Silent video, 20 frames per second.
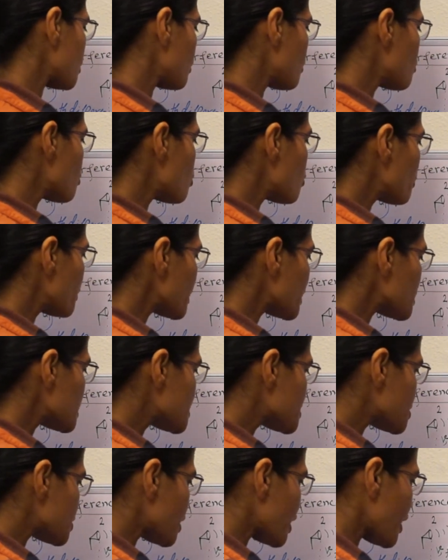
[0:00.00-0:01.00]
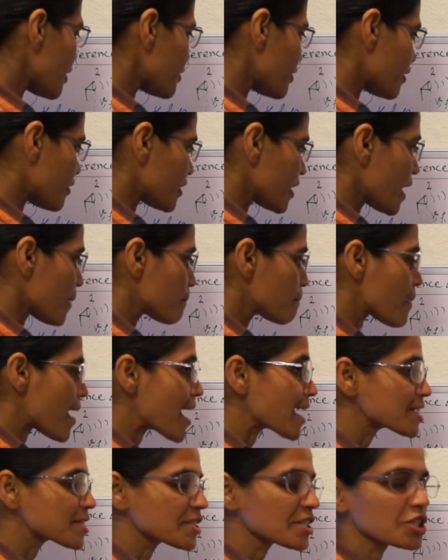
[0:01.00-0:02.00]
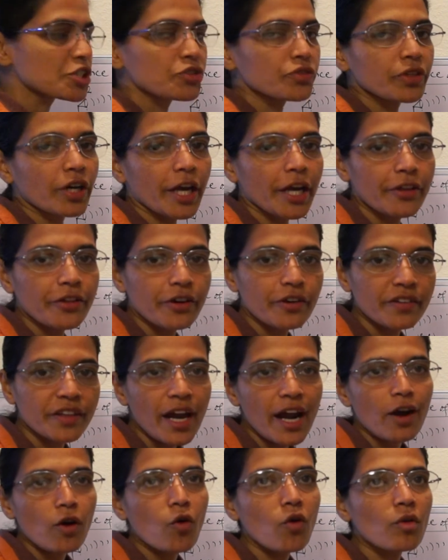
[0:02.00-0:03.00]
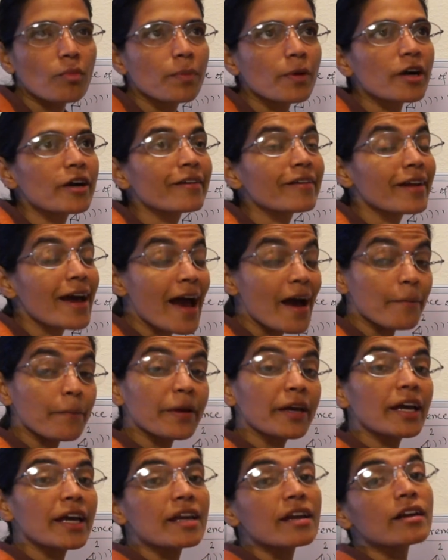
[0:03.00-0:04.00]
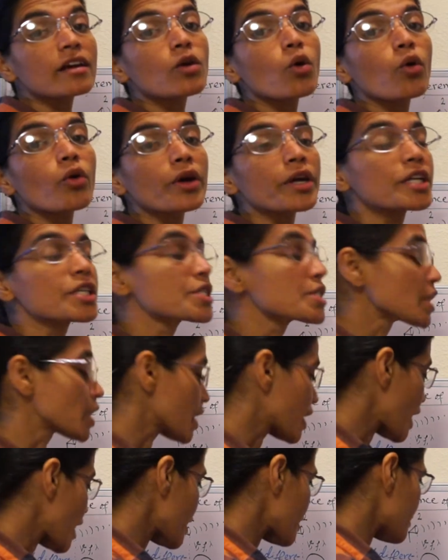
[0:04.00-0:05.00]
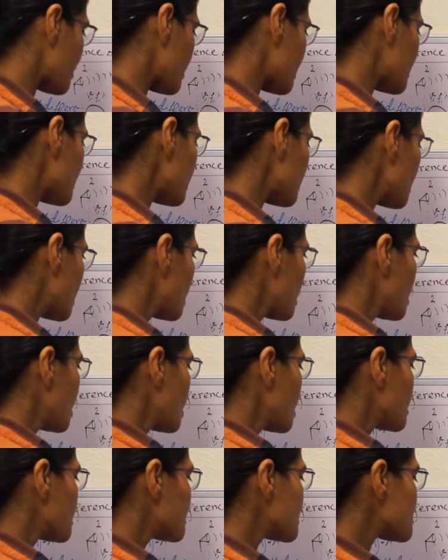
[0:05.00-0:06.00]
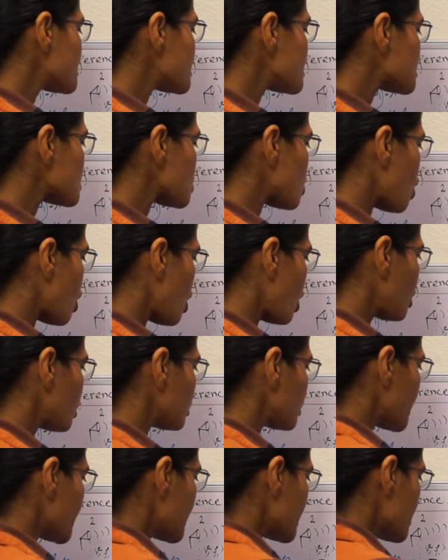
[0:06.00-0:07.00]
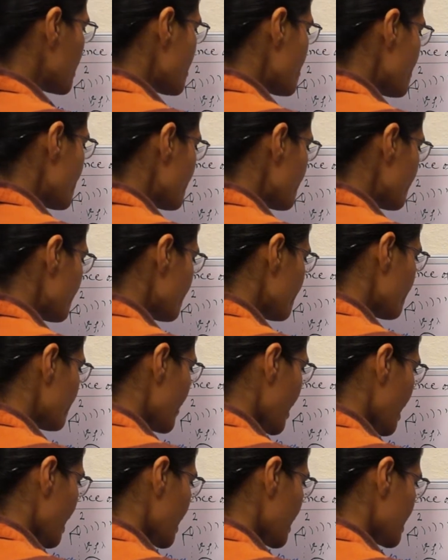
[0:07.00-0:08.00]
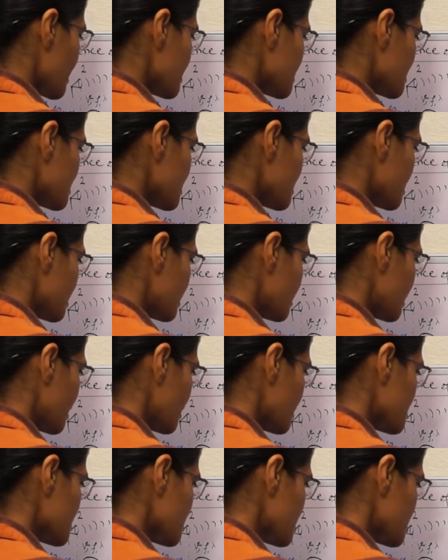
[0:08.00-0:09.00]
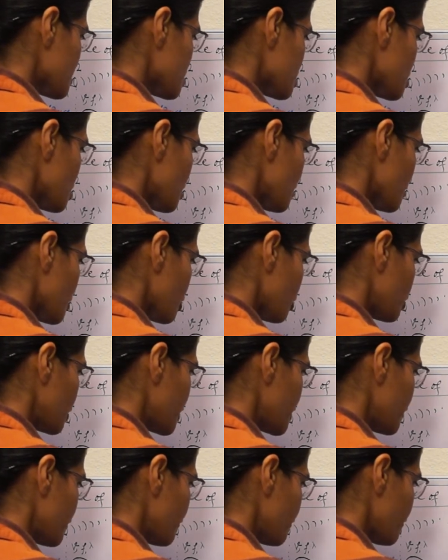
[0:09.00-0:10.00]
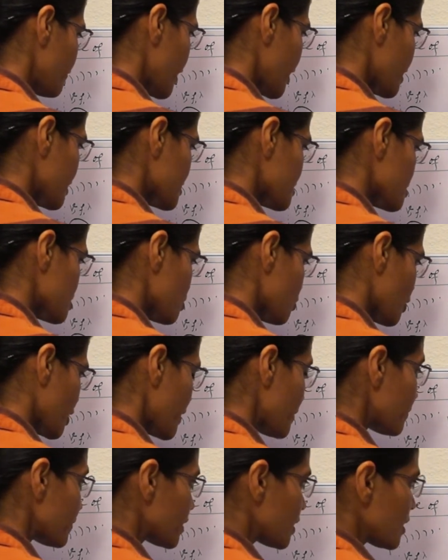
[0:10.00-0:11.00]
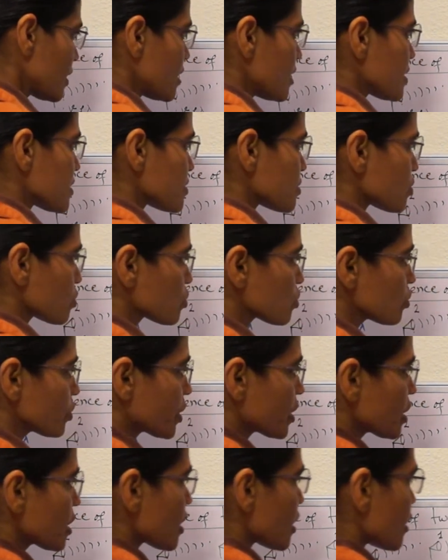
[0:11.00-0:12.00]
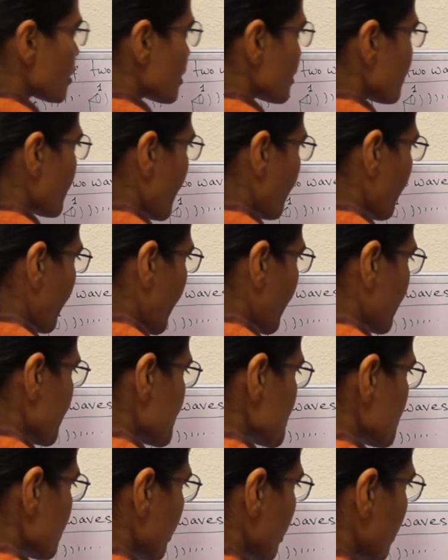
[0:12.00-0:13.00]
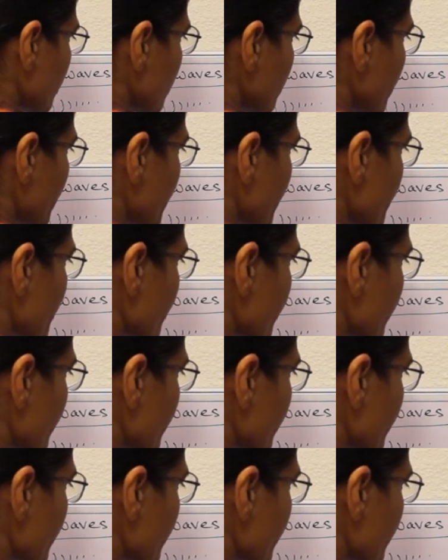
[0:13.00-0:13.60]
moving together, they are marching together, they are overlapping and going together, this is called in phase. There is this term called in phase, okay? So here, if I make another